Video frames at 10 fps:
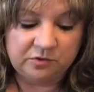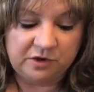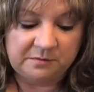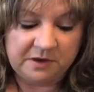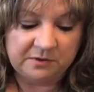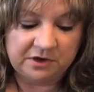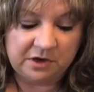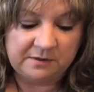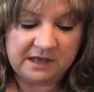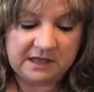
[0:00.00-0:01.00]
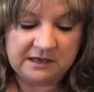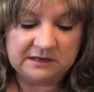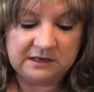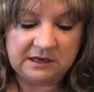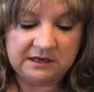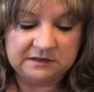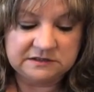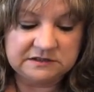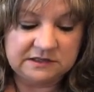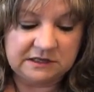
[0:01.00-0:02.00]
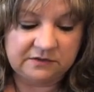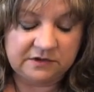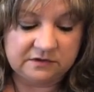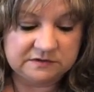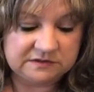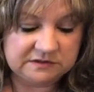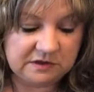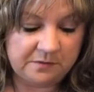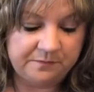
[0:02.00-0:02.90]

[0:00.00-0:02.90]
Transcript: you may wanna go ahead and get those. So,